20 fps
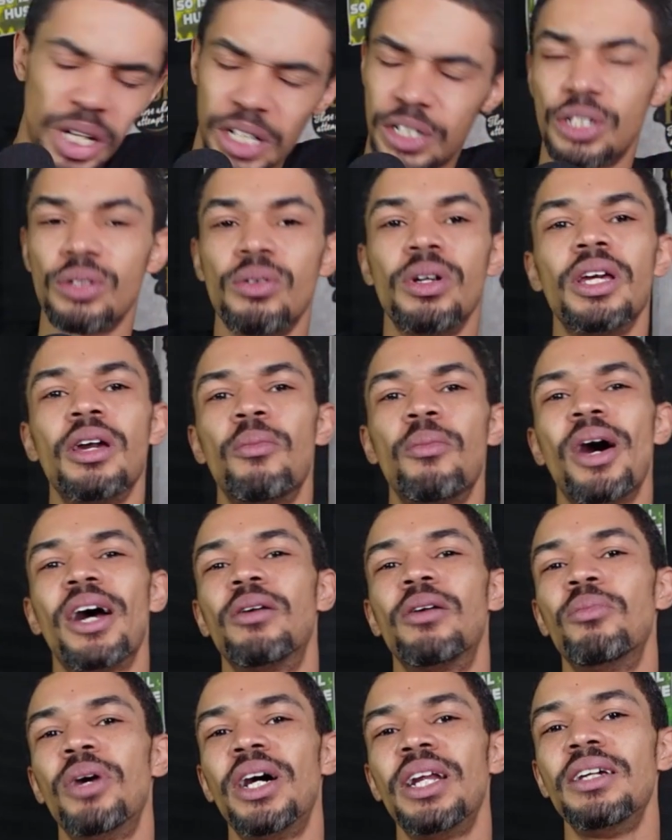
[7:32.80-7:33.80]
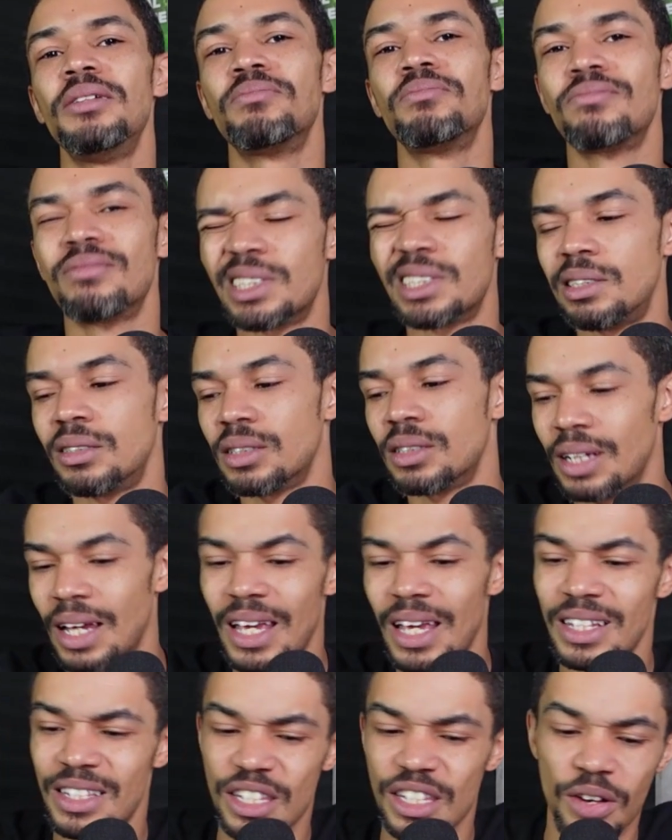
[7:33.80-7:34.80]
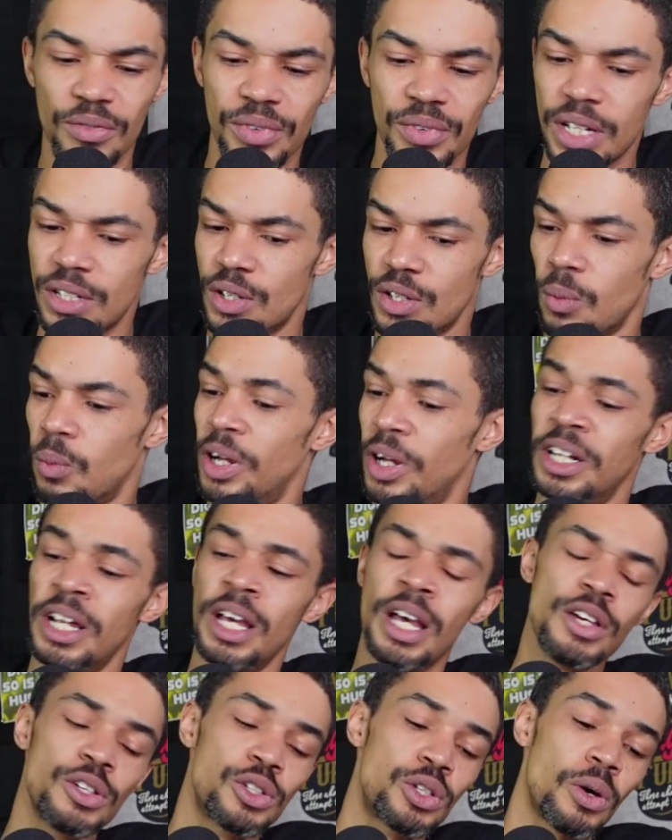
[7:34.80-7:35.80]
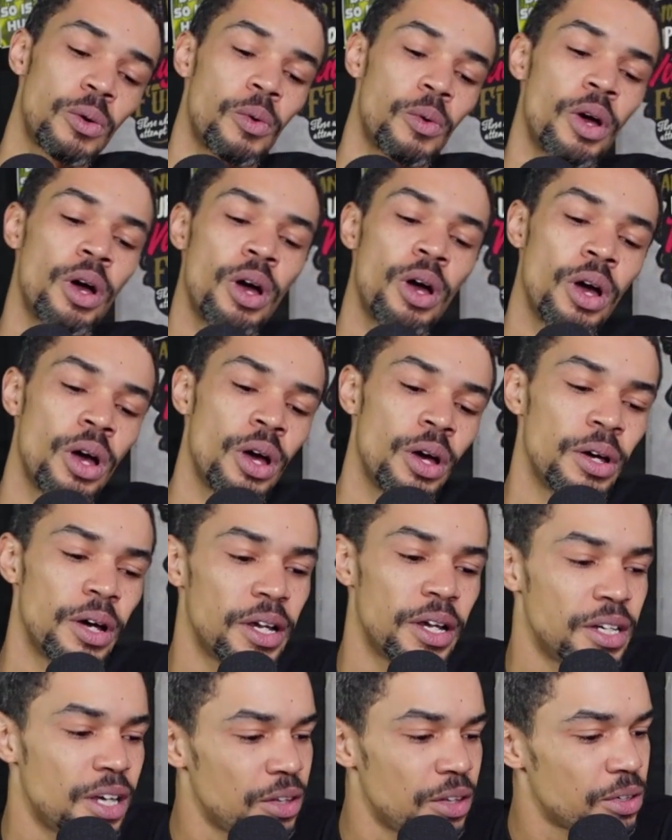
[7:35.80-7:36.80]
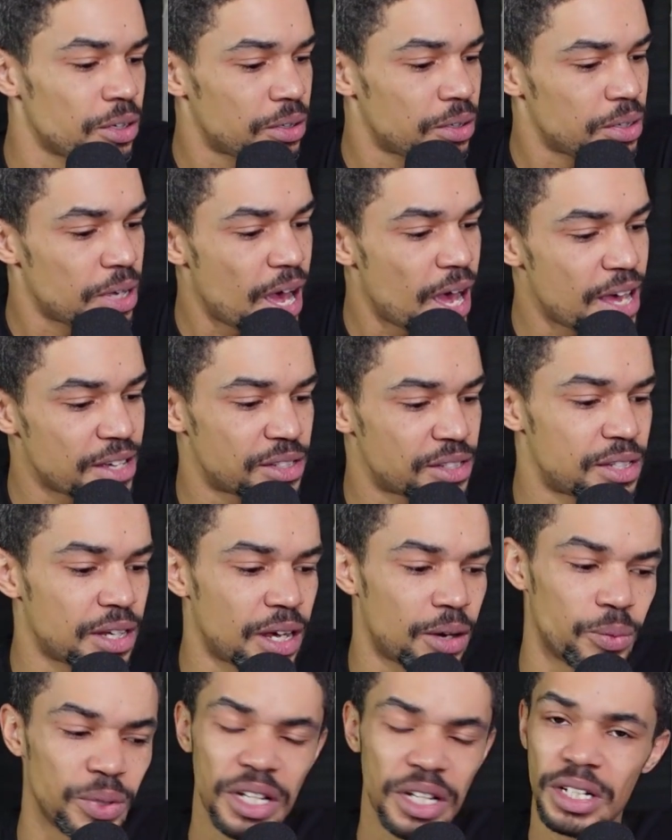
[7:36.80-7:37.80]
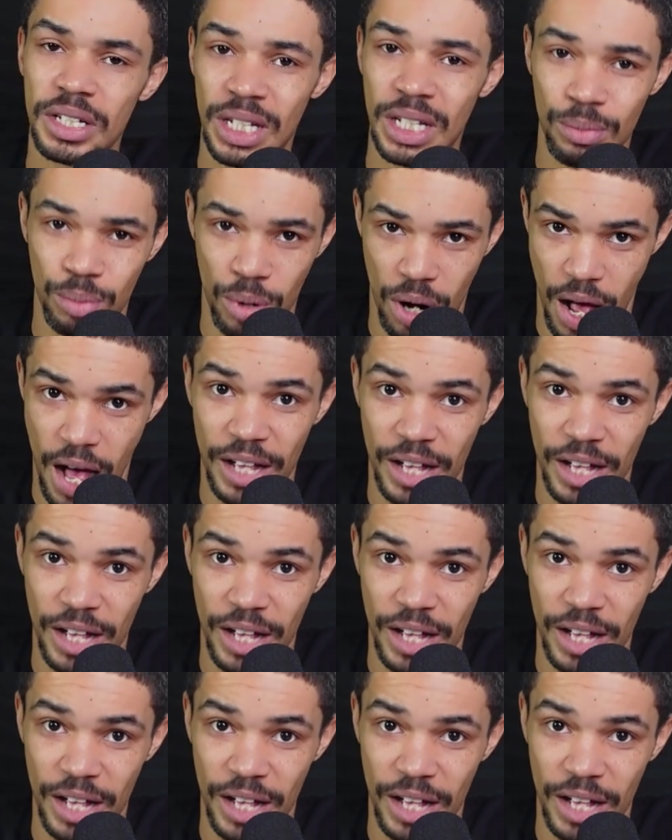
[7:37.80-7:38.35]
you any amount of money, it's a Visa one. So, another asset we need to keep our eyes